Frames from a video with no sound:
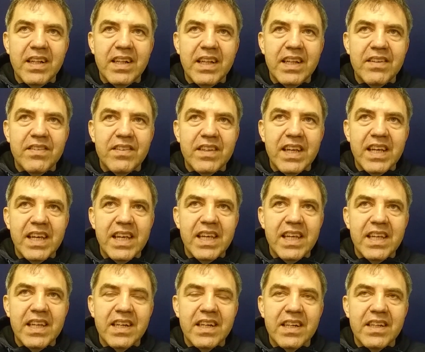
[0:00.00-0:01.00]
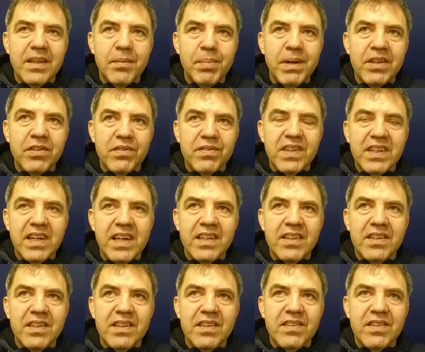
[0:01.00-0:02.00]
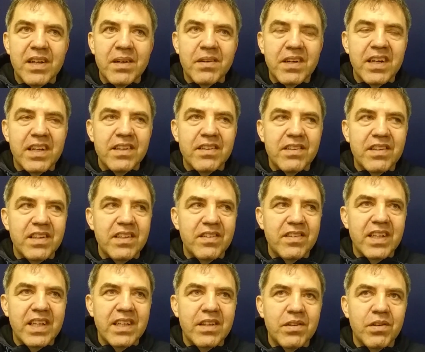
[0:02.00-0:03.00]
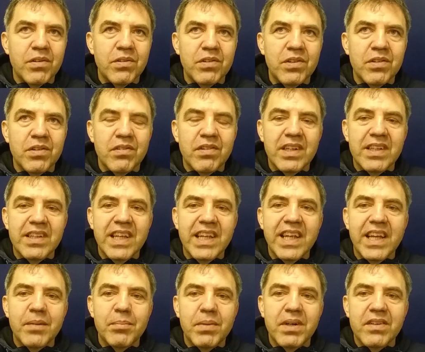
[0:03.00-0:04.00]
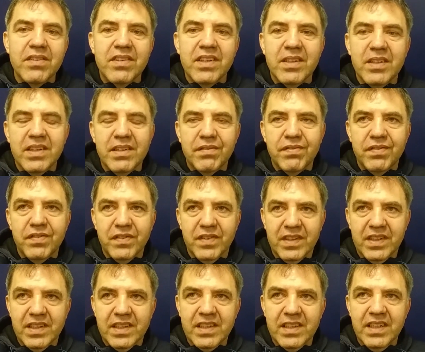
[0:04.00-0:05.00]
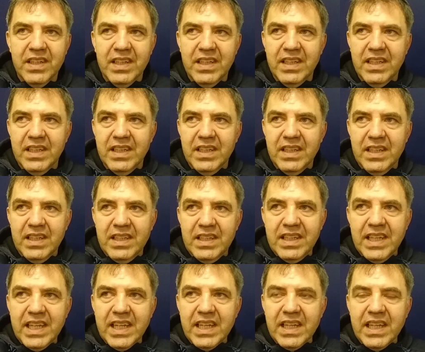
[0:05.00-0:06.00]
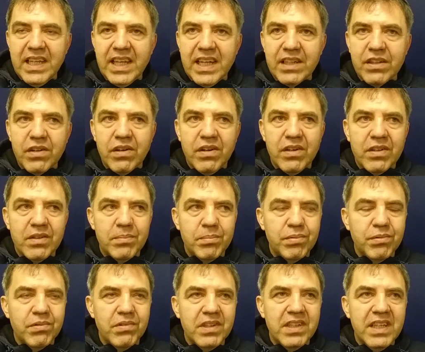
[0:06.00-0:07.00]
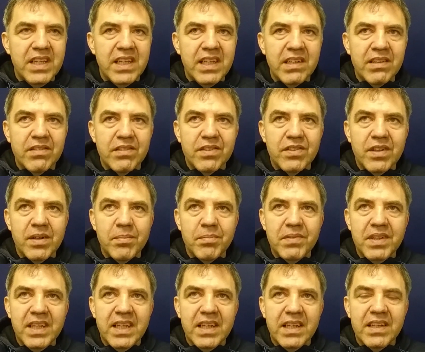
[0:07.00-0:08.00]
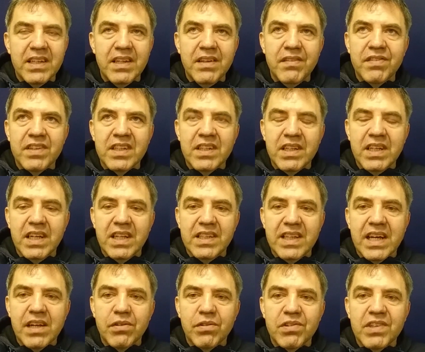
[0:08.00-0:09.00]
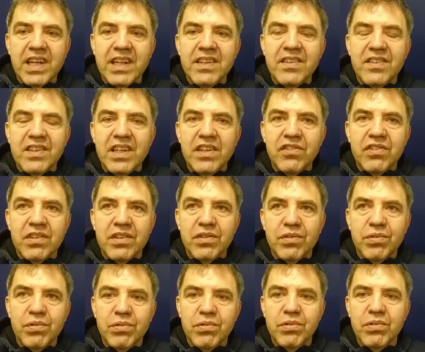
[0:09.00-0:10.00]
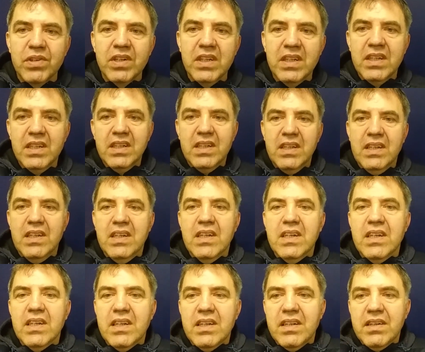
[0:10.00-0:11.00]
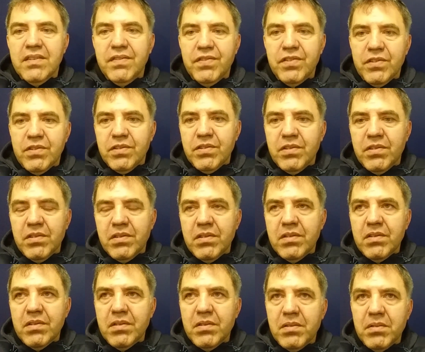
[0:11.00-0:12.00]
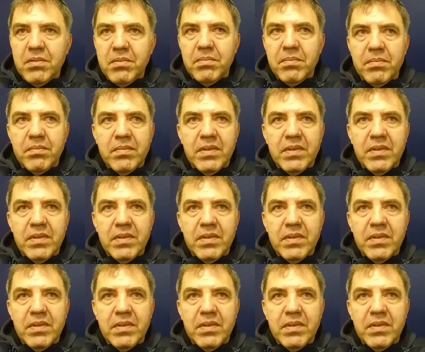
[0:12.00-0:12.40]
let's say, depends of the country. In some countries, they know, you know what, they get busted if they get caught bullying or something, and even there are organizations who, for